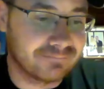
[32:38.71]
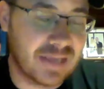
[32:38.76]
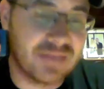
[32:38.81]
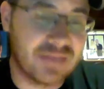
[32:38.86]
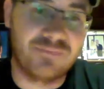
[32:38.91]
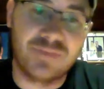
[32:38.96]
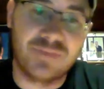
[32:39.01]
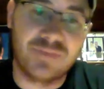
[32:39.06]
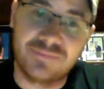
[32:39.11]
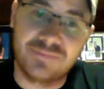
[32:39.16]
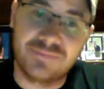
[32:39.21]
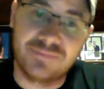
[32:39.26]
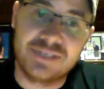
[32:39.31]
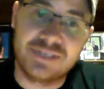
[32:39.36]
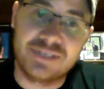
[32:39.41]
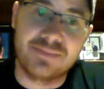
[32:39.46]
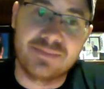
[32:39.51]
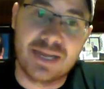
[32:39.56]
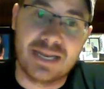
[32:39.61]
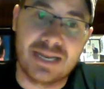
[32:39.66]

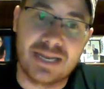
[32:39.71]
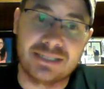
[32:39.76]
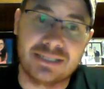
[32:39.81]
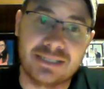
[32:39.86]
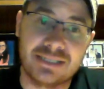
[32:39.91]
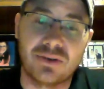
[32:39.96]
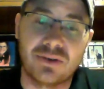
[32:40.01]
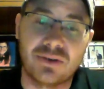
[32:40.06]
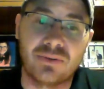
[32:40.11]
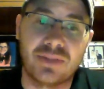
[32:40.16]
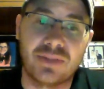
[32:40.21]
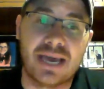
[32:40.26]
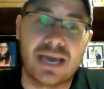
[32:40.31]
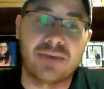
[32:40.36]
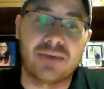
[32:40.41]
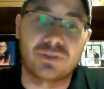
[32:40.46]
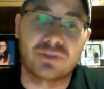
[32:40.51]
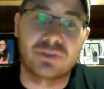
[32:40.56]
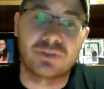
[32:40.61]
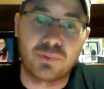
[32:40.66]
15 minutes. So that
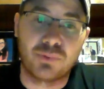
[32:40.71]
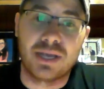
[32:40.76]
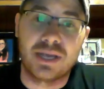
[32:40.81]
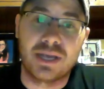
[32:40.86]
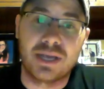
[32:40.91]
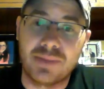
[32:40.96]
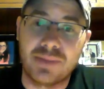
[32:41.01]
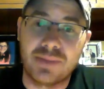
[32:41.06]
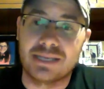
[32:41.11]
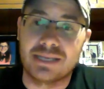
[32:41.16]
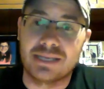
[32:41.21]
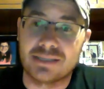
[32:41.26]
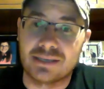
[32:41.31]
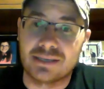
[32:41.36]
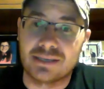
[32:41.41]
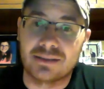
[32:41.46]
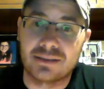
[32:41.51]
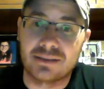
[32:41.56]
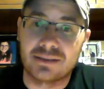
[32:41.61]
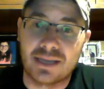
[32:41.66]
was pretty
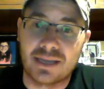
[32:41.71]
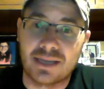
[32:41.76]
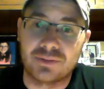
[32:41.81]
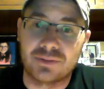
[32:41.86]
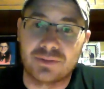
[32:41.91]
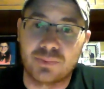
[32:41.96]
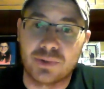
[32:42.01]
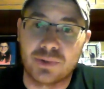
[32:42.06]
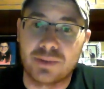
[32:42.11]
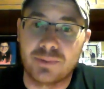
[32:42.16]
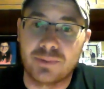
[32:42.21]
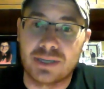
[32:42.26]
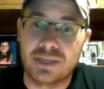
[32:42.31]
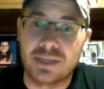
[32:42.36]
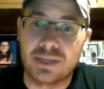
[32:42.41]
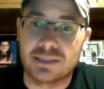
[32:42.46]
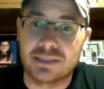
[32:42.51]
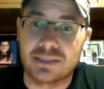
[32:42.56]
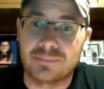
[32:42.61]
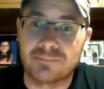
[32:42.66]
amazing. That was pretty amazing.